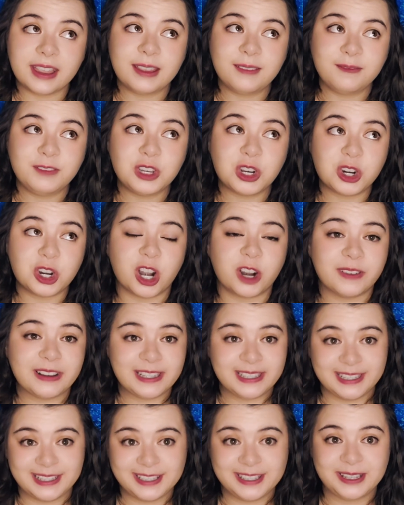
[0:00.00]
if your
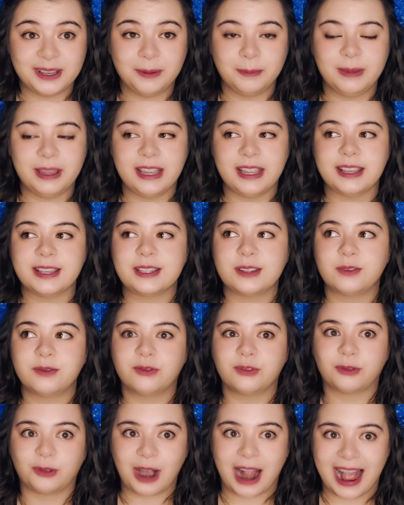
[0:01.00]
nervous system is
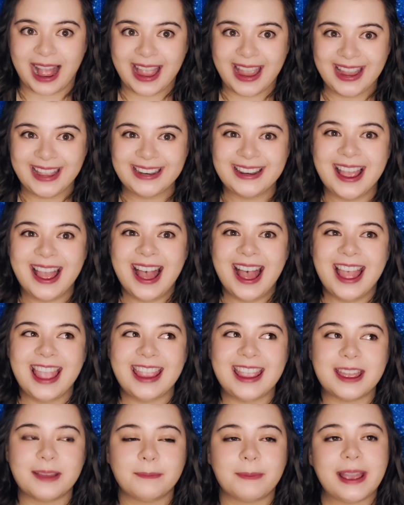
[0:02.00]
fried,
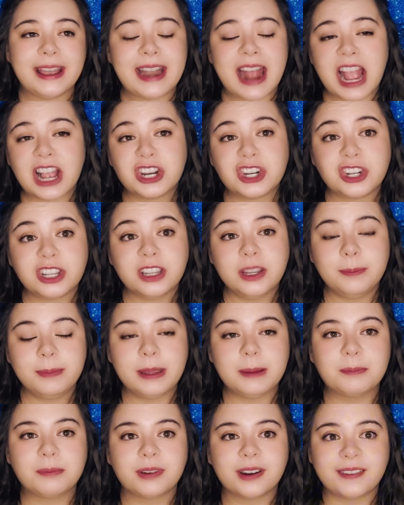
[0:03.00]
it might actually
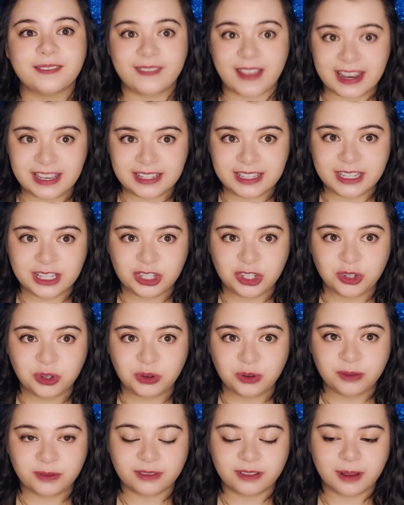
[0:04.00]
be preventing
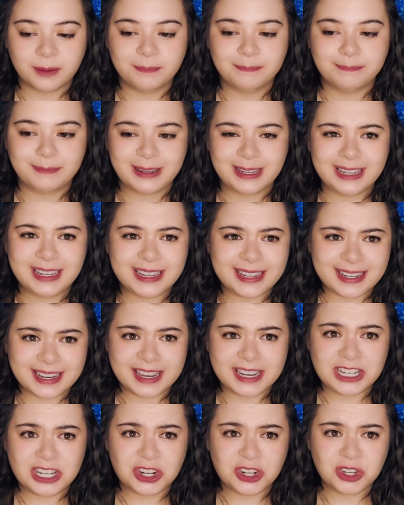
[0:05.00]
you from being
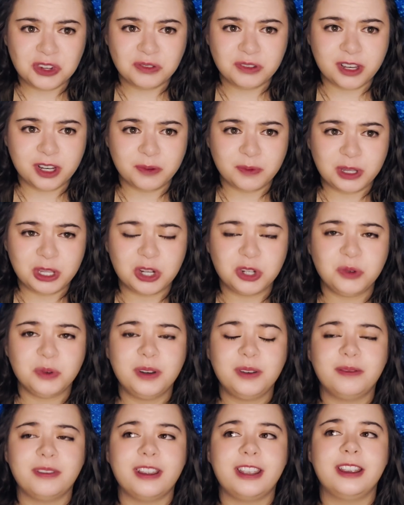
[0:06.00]
in your union with your
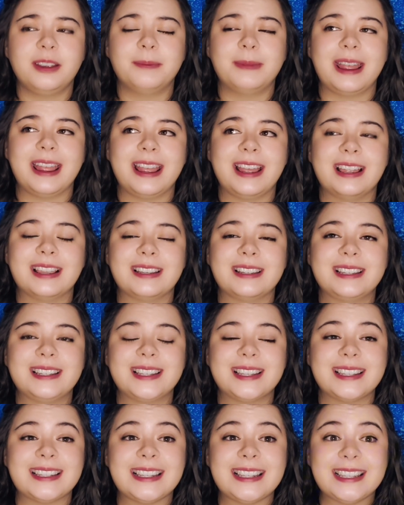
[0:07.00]
twin flame and
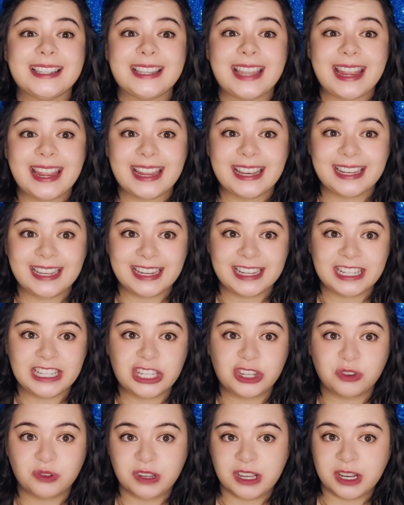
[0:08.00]
sustaining
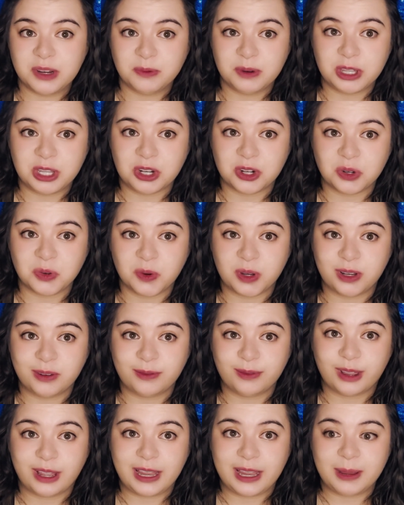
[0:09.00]
union with your
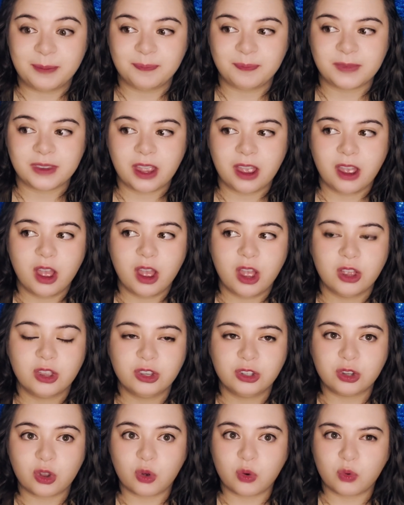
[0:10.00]
twin flame.
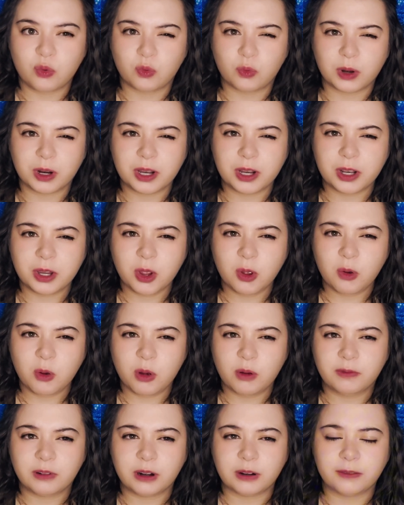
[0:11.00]
So we're going to
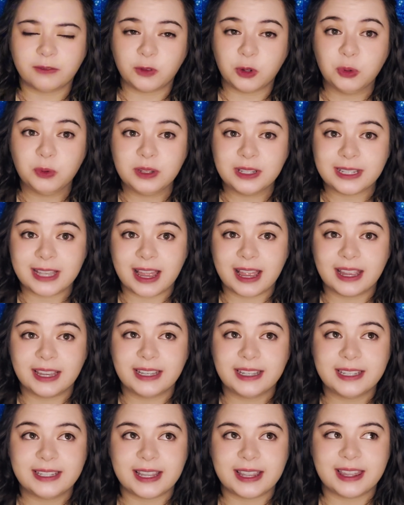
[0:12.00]
go over a few
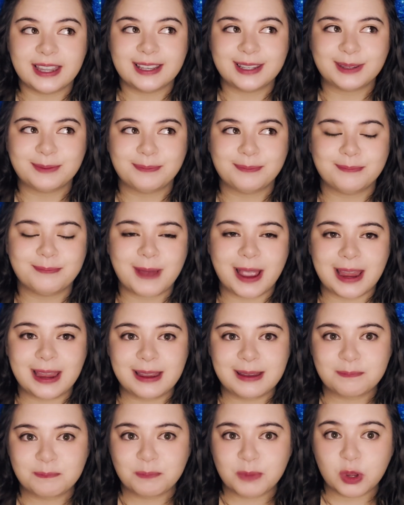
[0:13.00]
signs that this
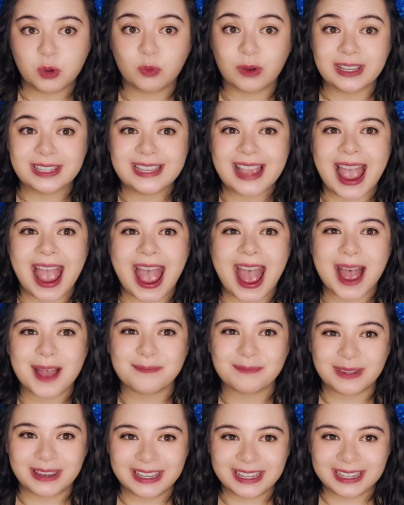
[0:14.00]
might be what's
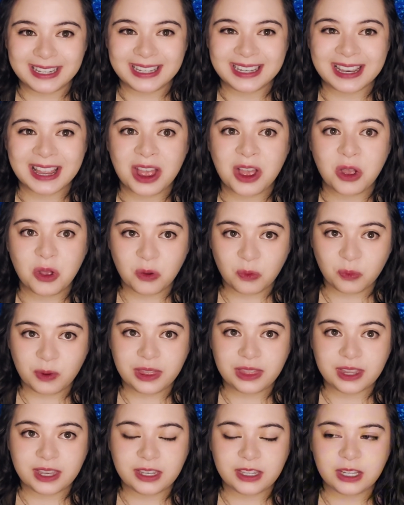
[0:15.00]
happening
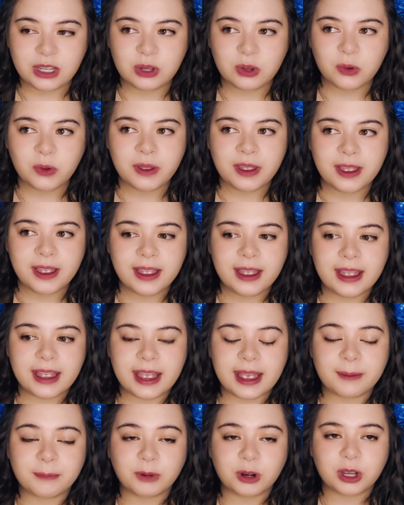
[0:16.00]
within you,
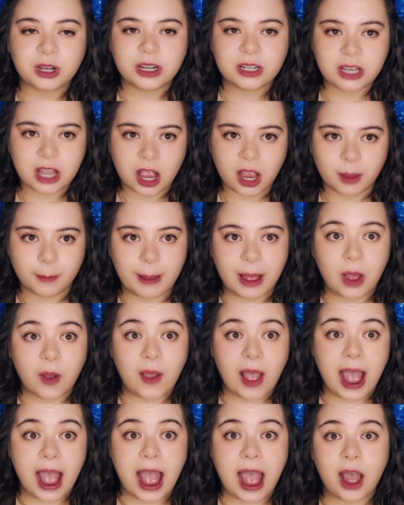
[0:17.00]
and we're going to talk about
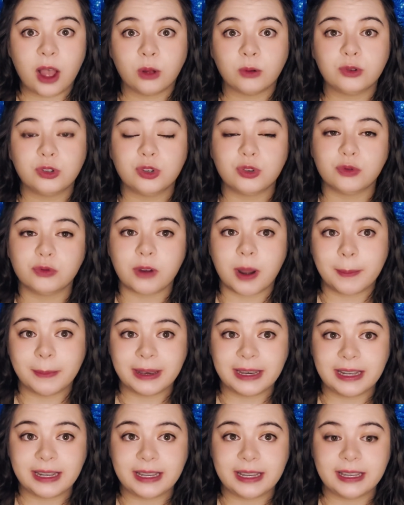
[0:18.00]
how to
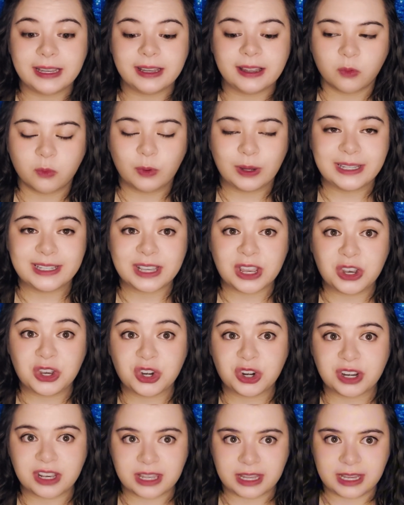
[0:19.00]
remedy what's
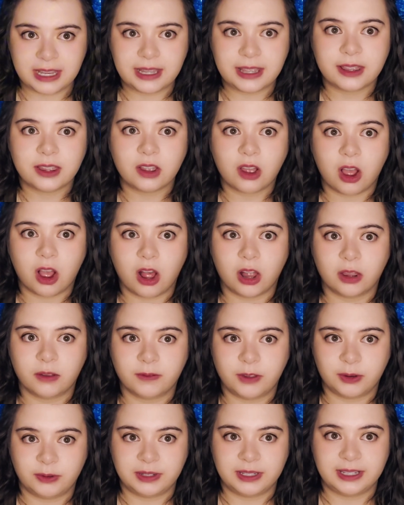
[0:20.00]
underneath all
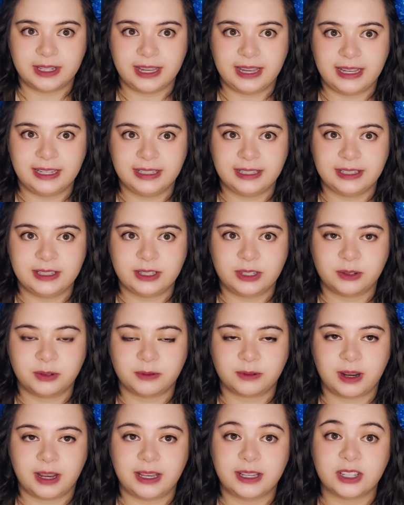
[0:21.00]
of those things,
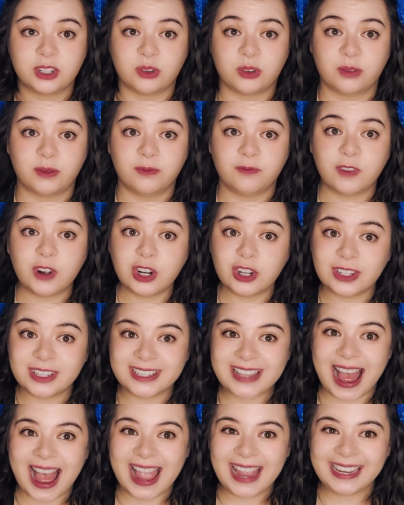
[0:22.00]
right? So the
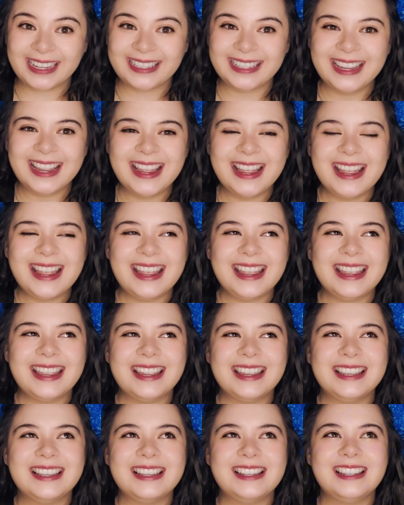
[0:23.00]
first sign
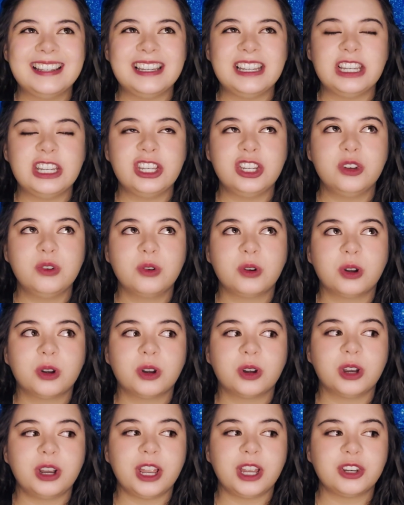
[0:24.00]
is
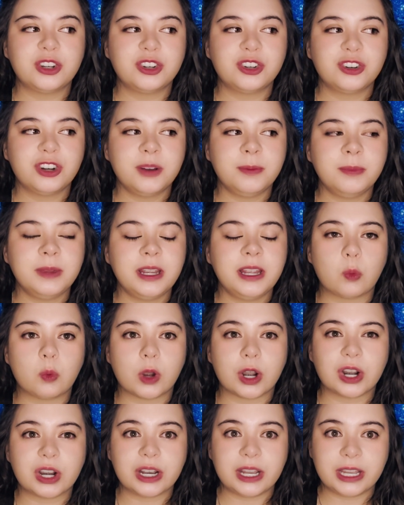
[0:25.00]
you're extremely
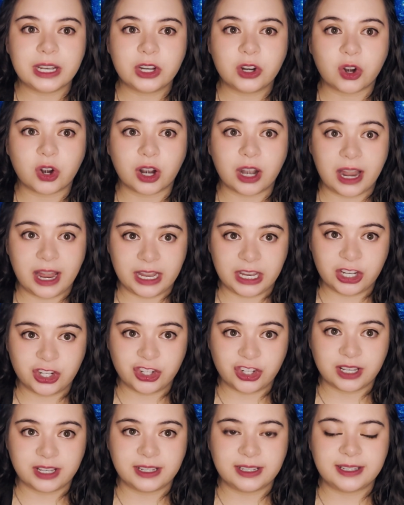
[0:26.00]
worried or
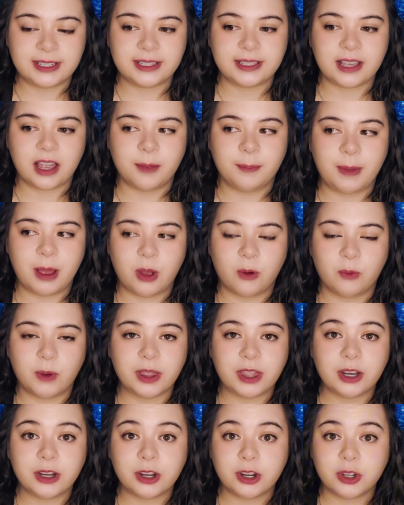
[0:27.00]
anxious about
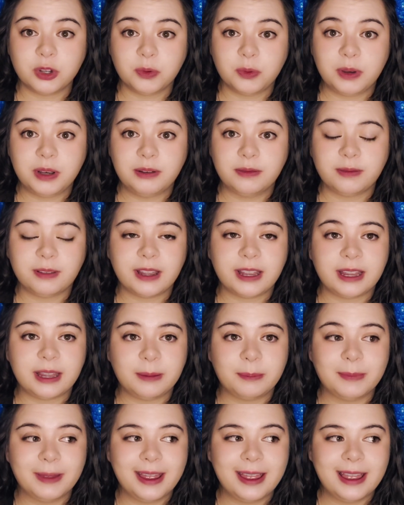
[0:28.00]
whether your twin
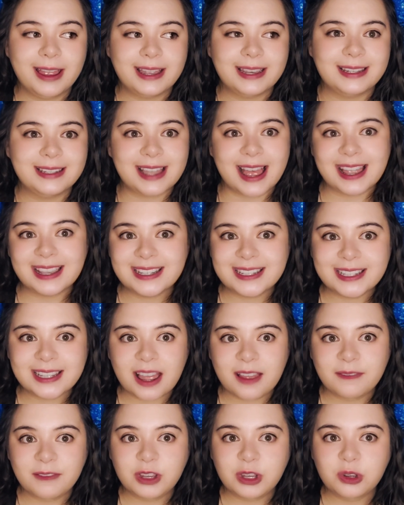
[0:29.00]
flame does
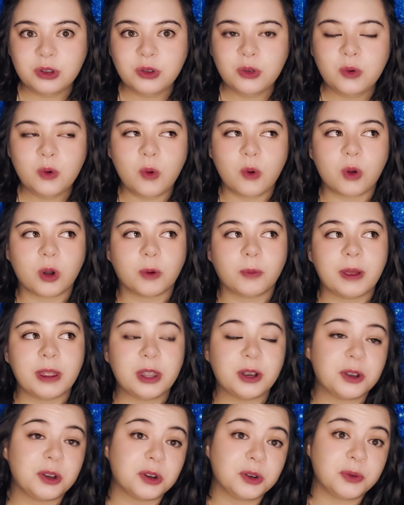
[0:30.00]
love you or
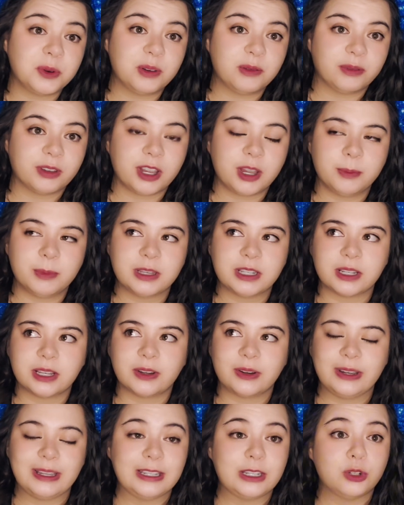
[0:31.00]
whether your twin flame is
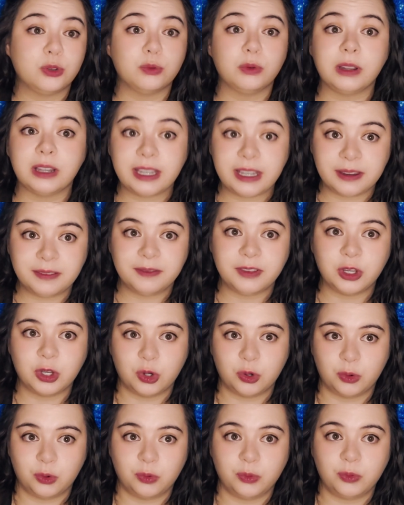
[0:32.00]
going to leave
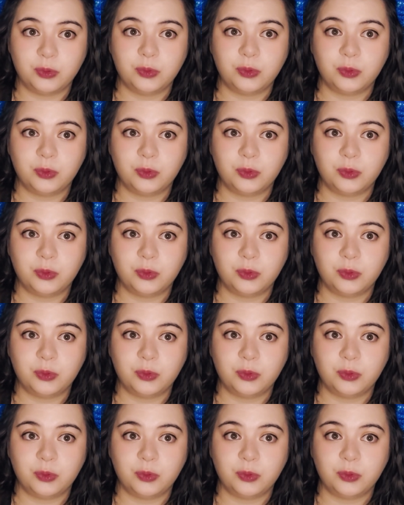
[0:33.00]
you,